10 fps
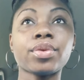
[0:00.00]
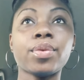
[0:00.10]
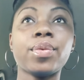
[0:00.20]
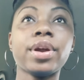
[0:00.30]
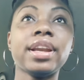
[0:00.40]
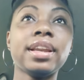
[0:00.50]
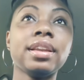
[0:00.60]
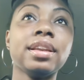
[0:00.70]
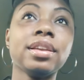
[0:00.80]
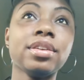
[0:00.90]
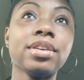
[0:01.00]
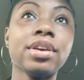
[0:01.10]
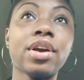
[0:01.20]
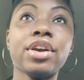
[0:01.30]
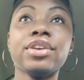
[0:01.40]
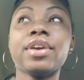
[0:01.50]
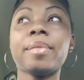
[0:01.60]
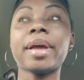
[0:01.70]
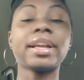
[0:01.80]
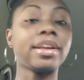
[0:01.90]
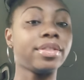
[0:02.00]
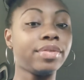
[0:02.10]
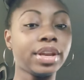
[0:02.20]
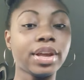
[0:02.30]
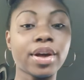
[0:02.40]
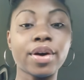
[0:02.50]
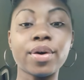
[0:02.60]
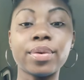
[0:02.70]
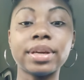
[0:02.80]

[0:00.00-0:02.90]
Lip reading: when are you gonna make another video?